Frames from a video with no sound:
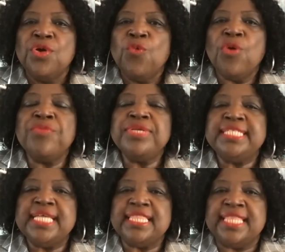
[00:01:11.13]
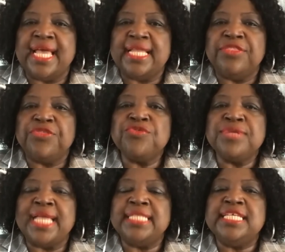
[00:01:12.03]
Well, we did that through
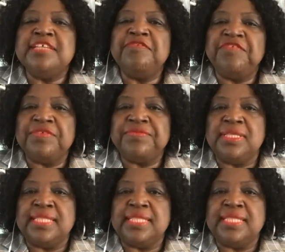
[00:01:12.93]
1950.